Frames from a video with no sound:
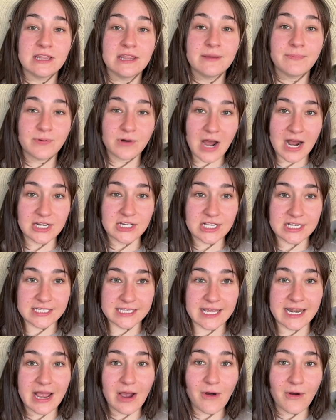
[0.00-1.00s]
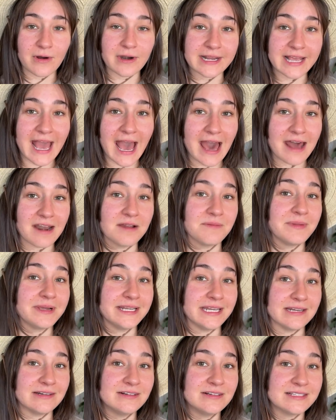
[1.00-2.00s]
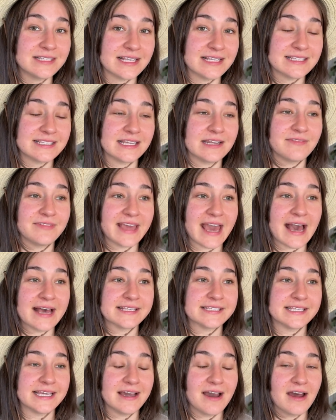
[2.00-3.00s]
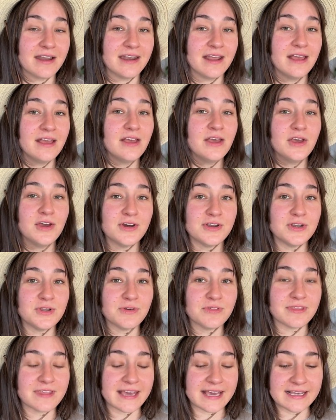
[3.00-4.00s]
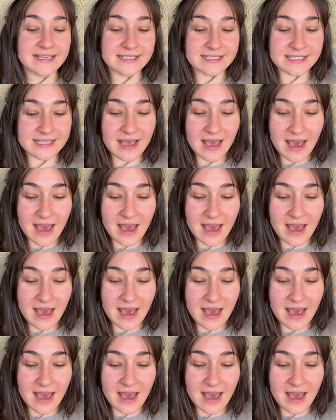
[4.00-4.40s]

the projects that I already had on my needles instead of casting on new things.